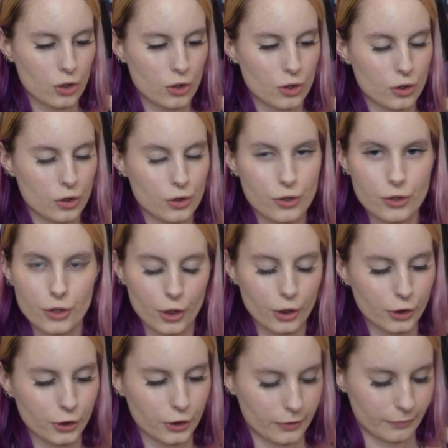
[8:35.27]
so
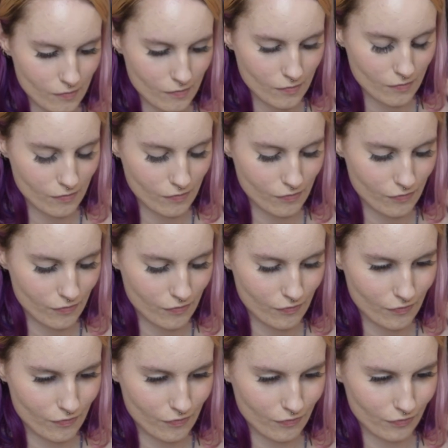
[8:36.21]
good.
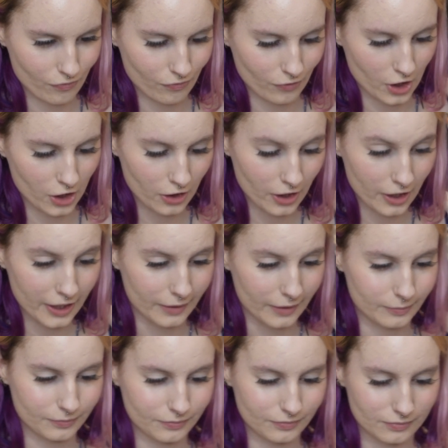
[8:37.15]
All right.
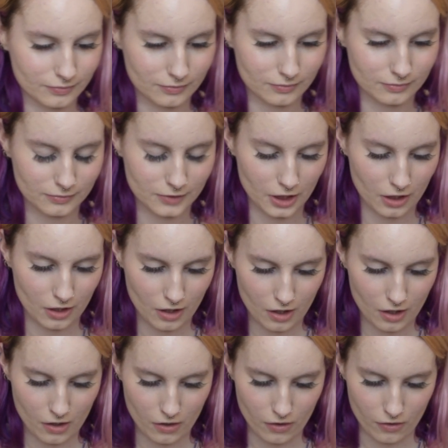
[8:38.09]

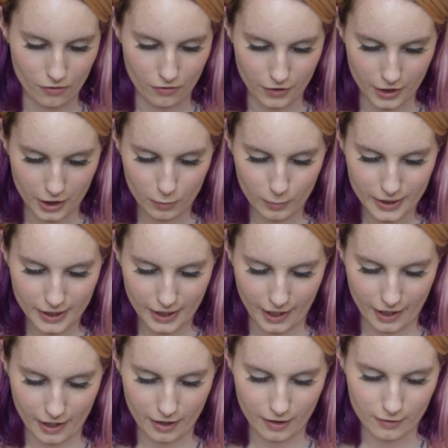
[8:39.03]
There we
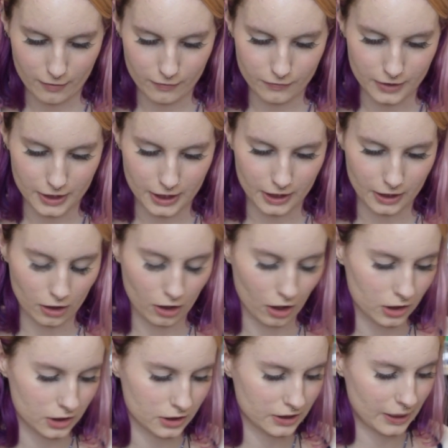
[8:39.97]
have the
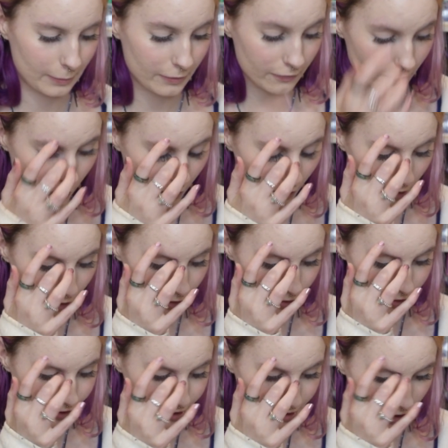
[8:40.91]
concept
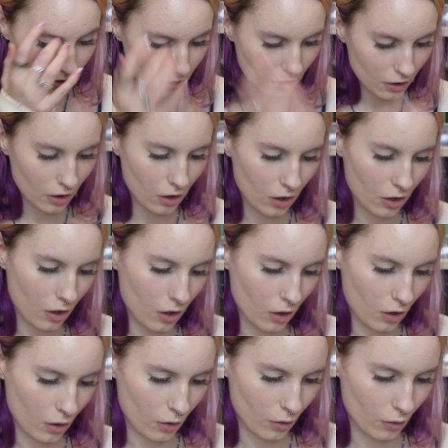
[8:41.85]
photos
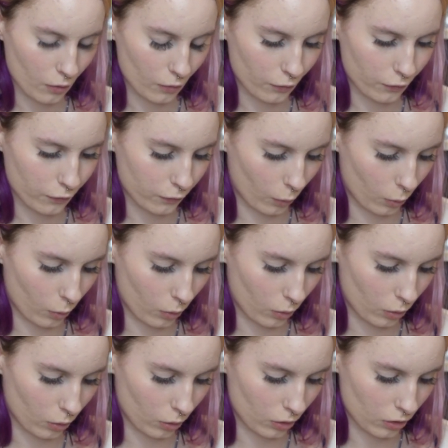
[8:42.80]

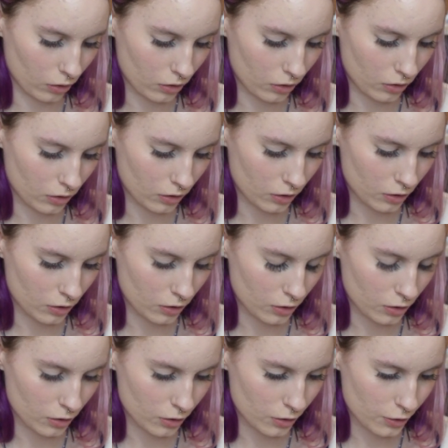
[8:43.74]
for
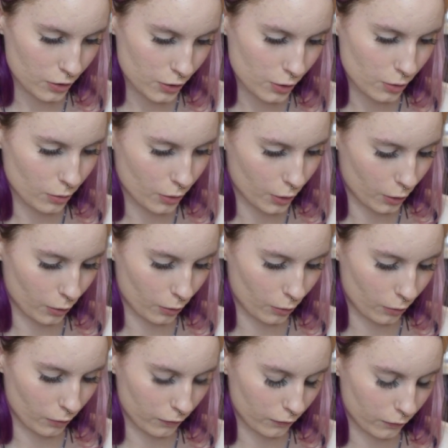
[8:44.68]

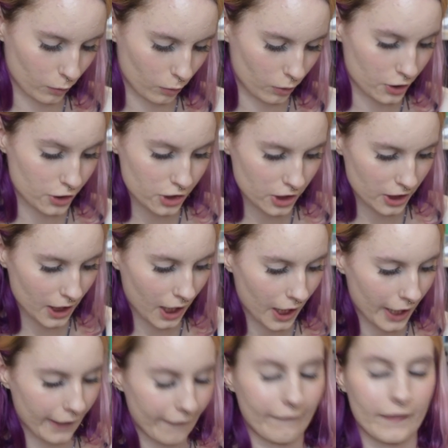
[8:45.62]
2U for Chikai,
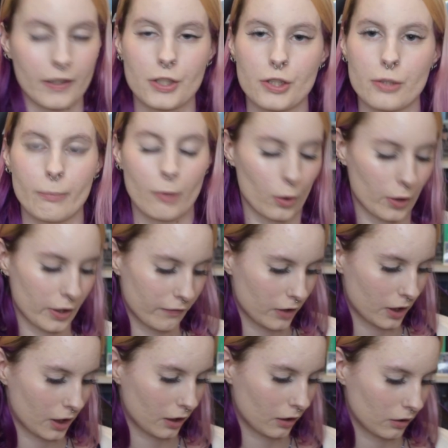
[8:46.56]
and then tomorrow
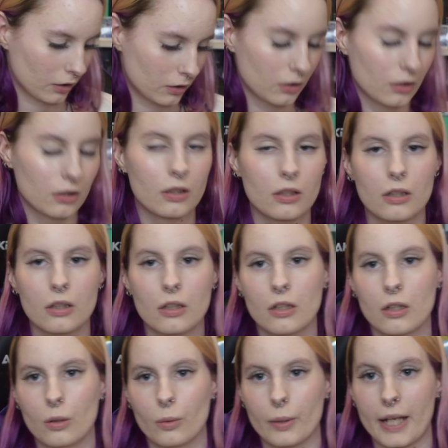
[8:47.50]
evening
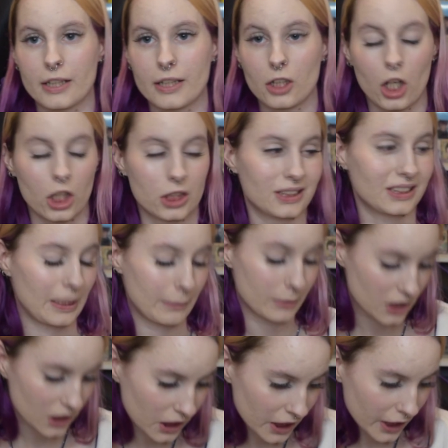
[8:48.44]
we'll get the concept
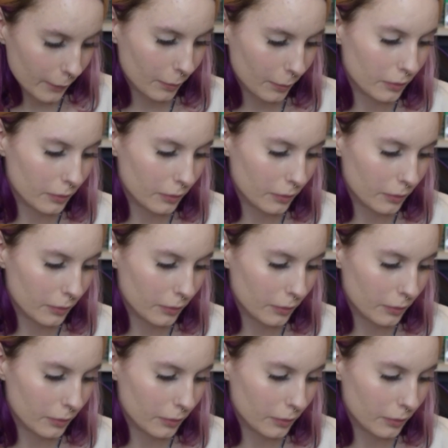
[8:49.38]
clip,